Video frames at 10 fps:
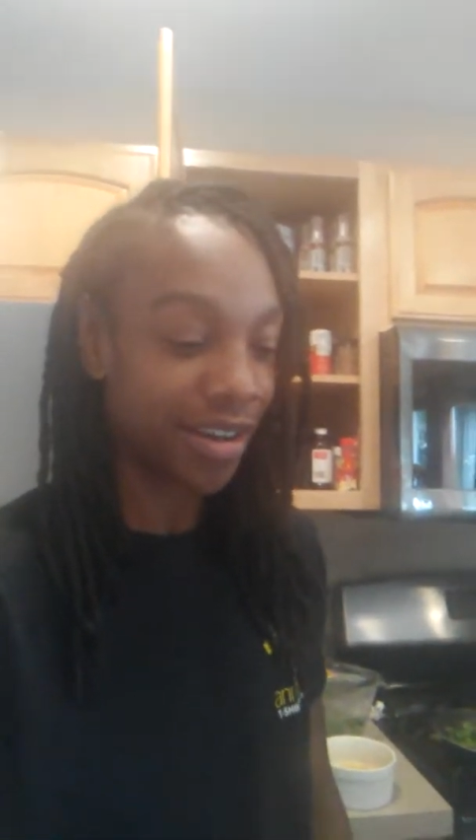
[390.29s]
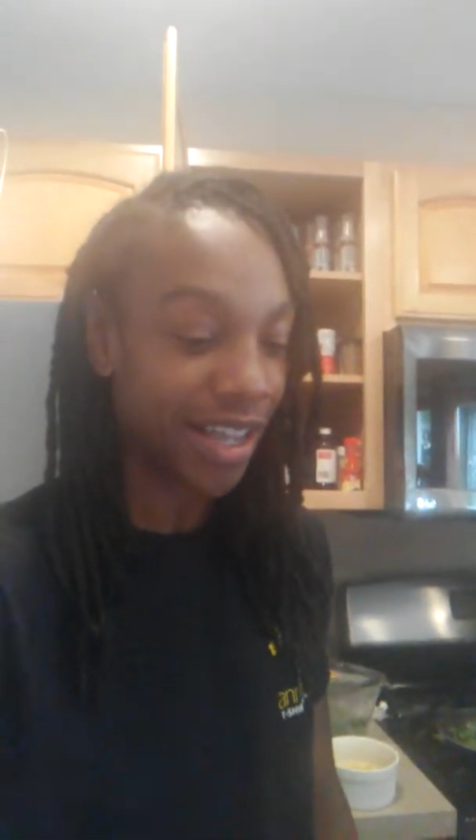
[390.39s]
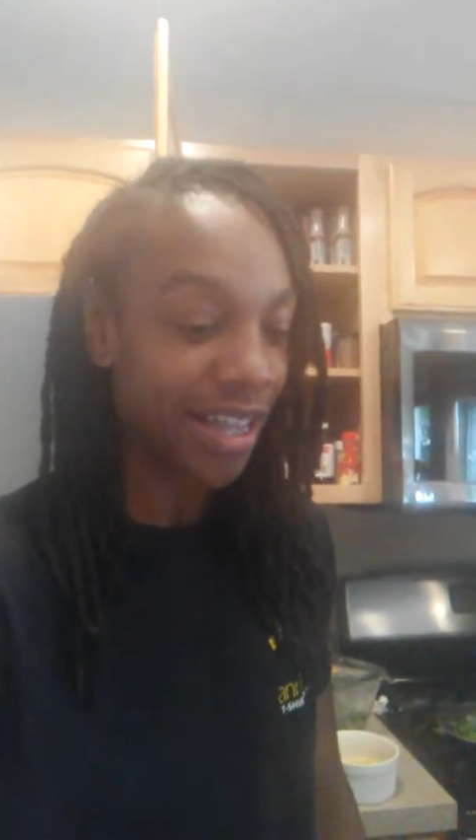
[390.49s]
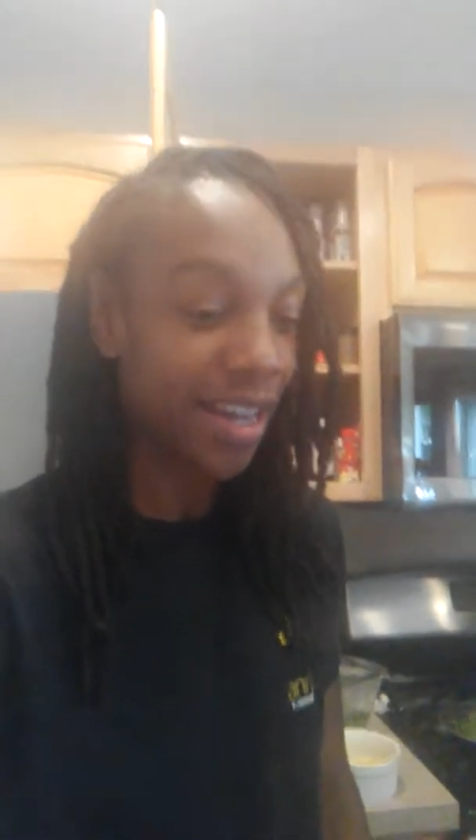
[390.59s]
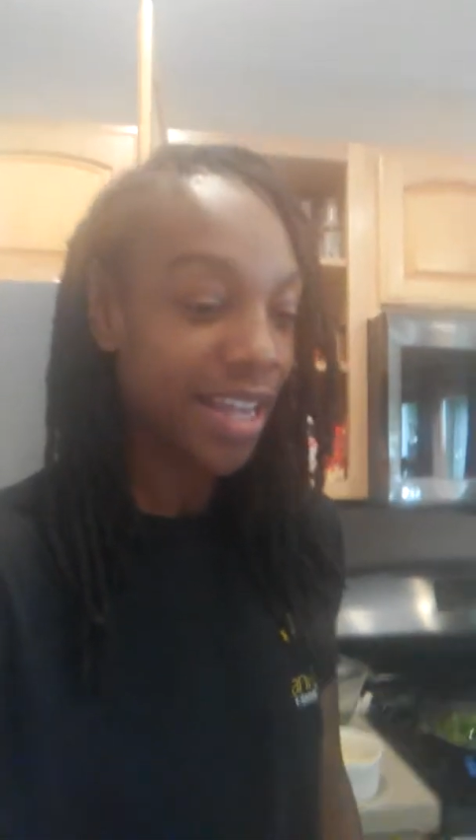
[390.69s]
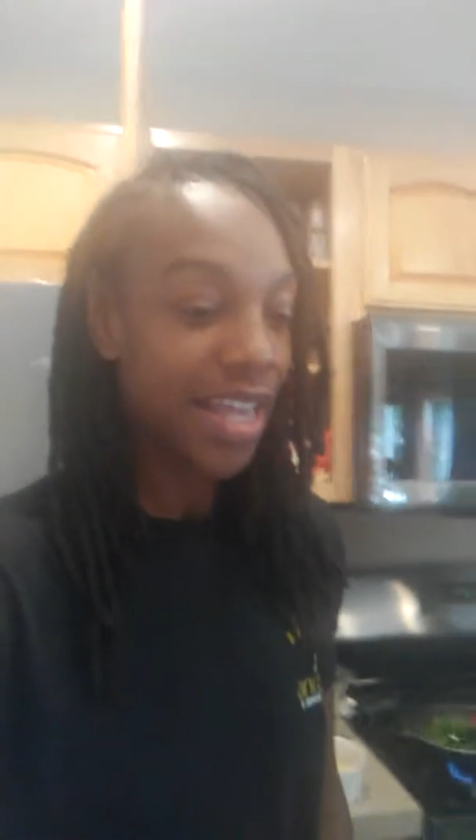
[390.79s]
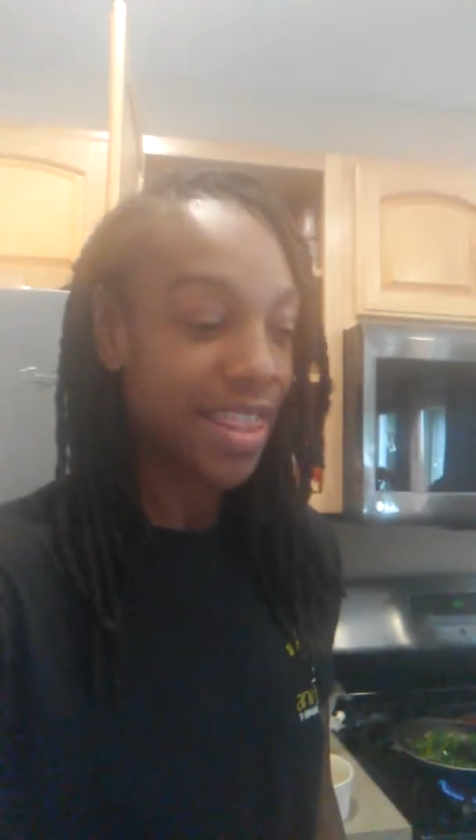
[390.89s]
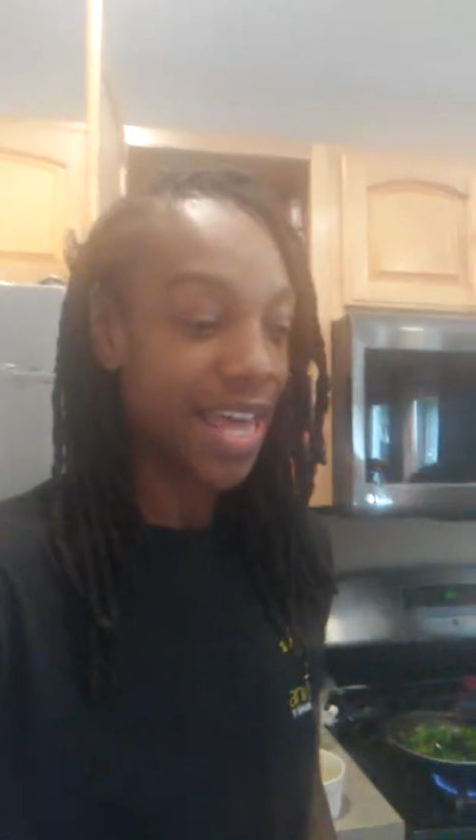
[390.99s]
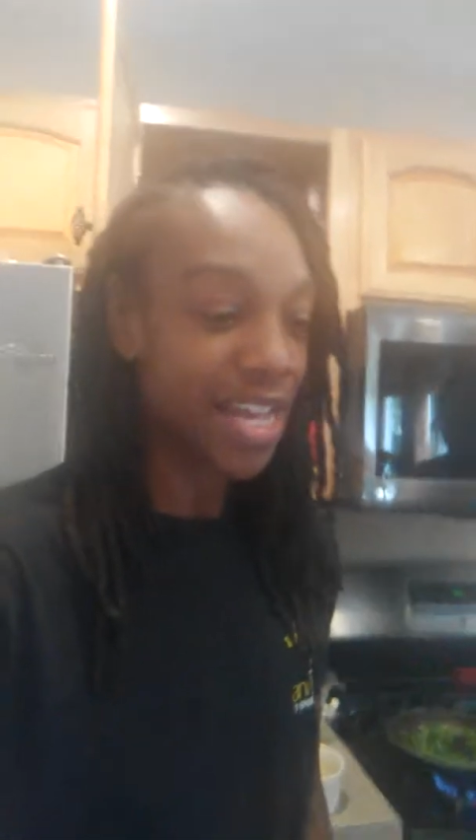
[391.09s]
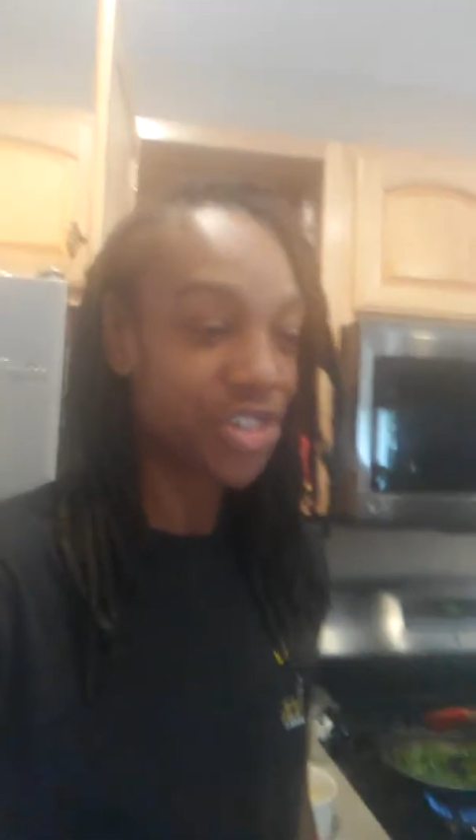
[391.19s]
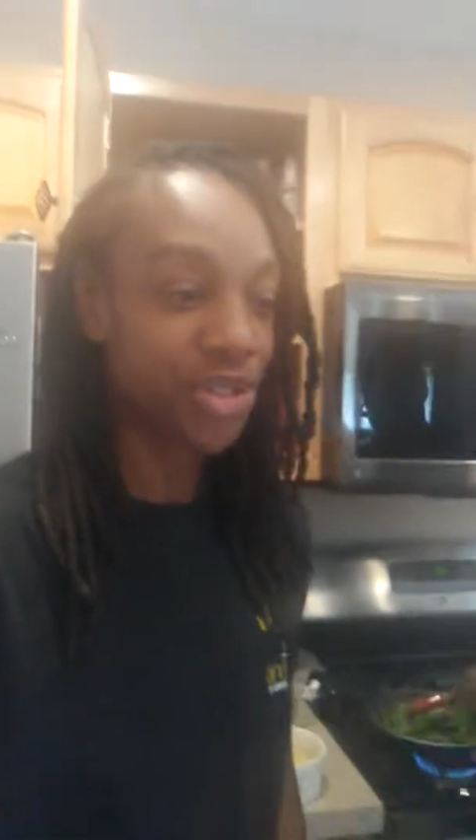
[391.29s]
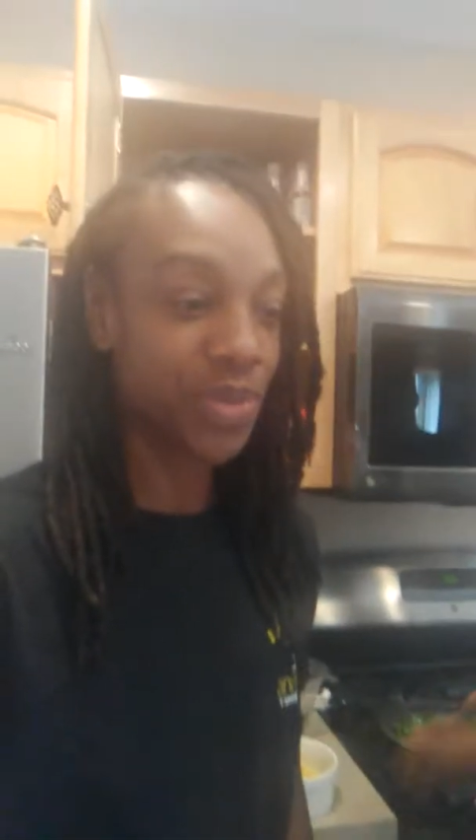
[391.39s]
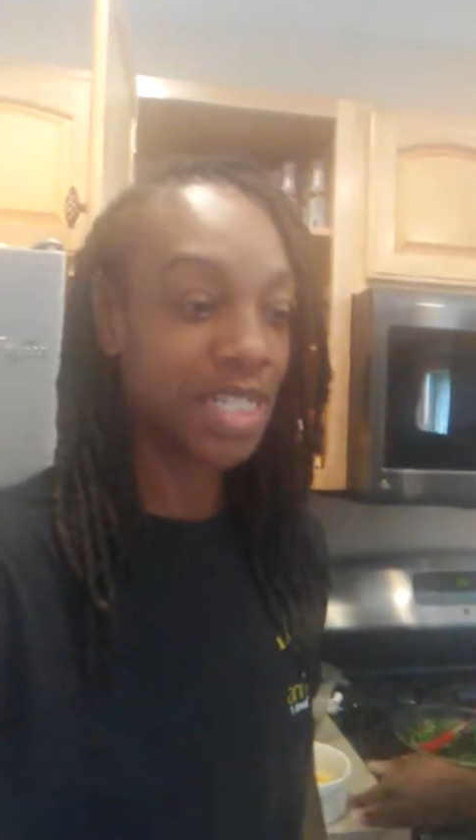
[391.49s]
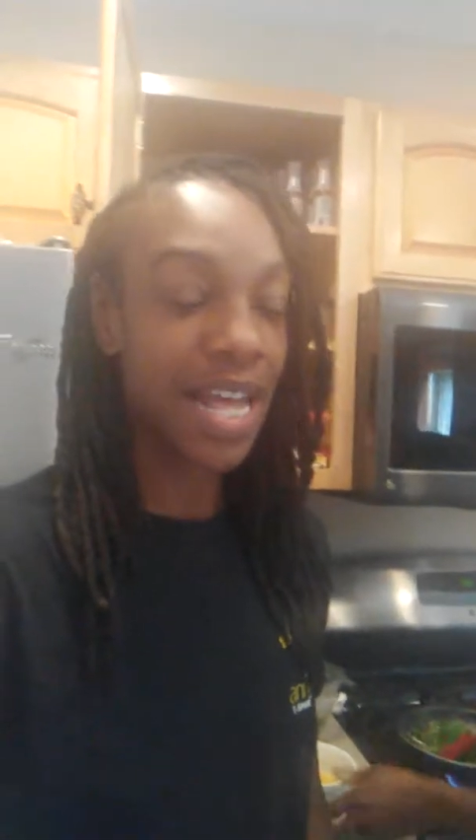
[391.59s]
And that just was